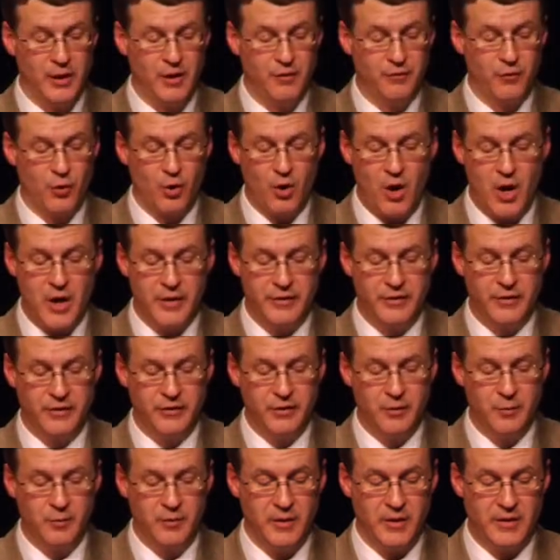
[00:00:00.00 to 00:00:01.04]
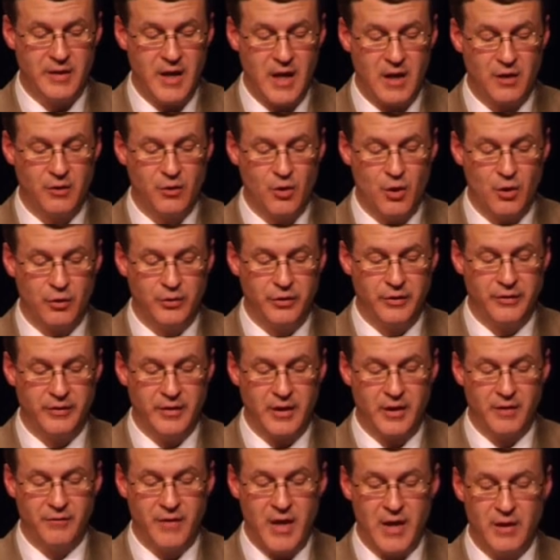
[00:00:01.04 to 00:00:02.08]
for autism, the technologies that
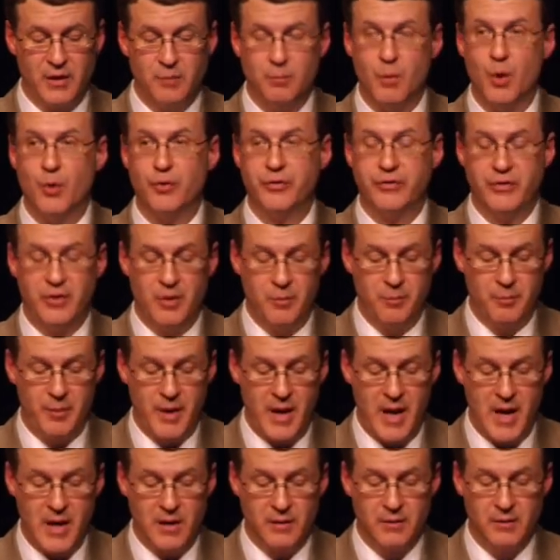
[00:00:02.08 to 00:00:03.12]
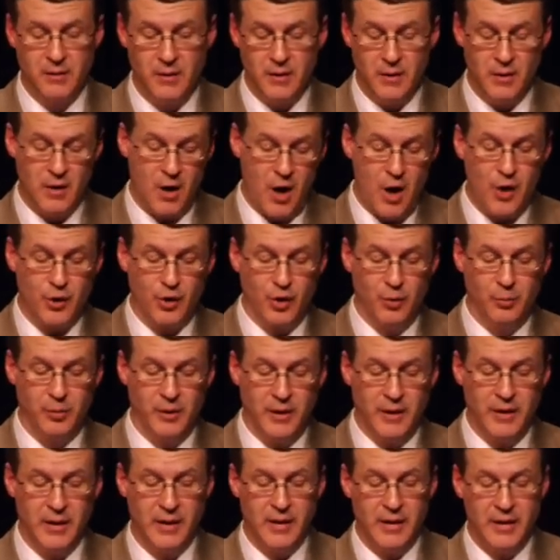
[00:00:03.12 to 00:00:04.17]
have had the most impact,
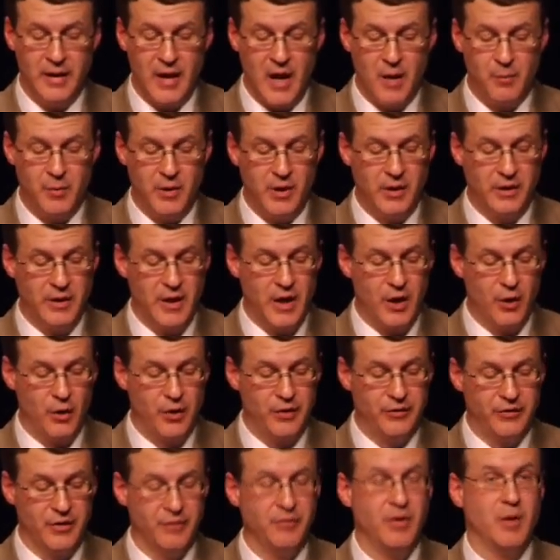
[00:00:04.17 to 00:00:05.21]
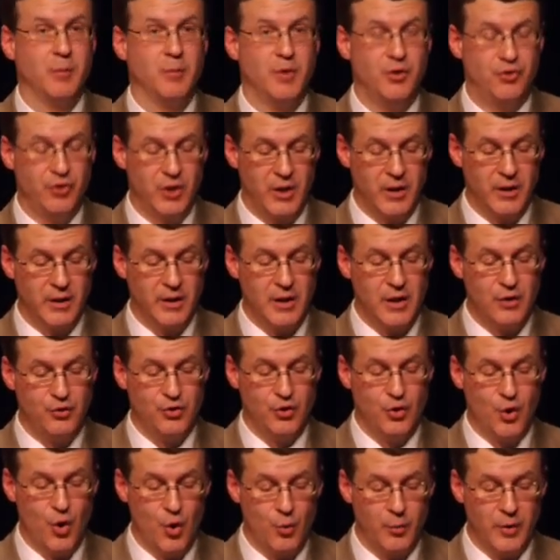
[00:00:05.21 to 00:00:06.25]
arguably, have been in the areas of imaging and
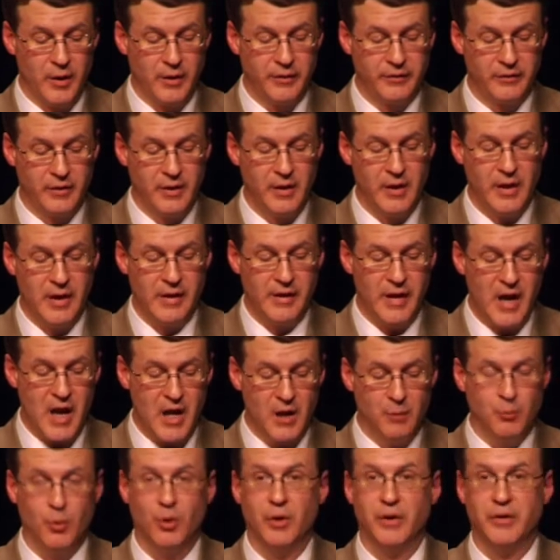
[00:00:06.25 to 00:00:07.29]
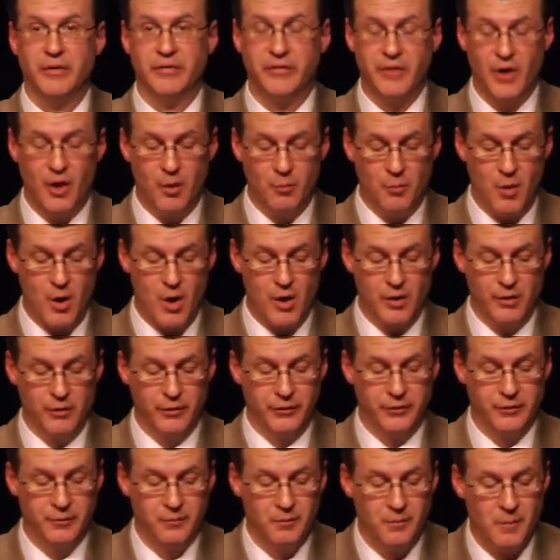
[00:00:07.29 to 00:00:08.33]
genomics and animal and cell
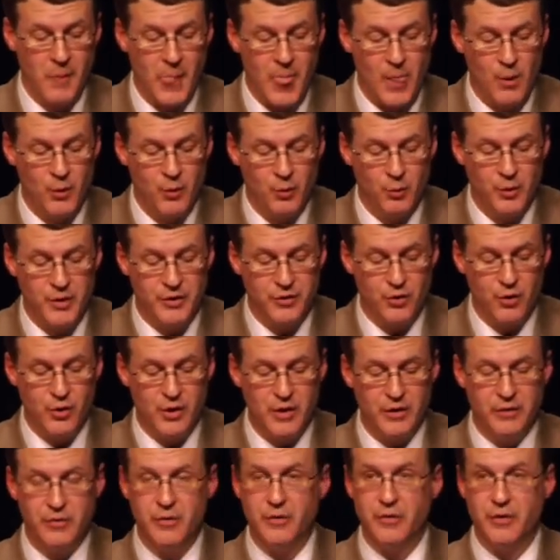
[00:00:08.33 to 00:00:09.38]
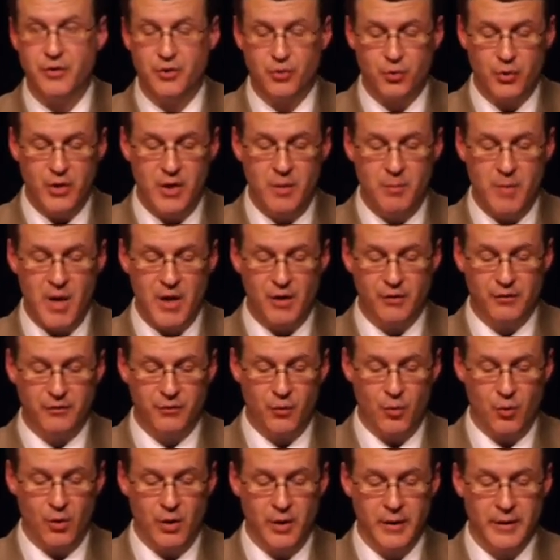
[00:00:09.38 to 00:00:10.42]
models. Returning to the tree
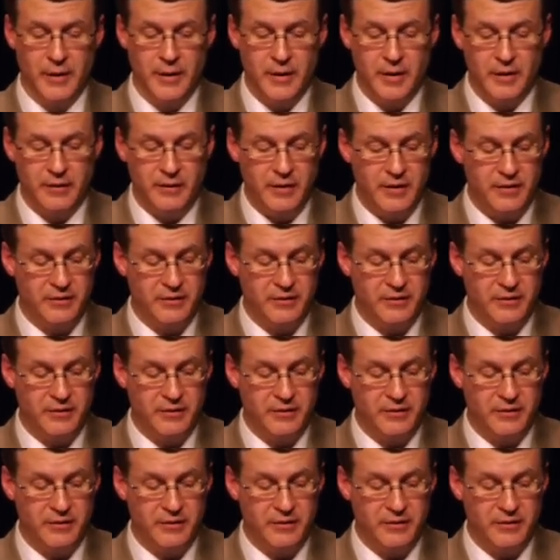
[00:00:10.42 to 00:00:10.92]
metaphor, these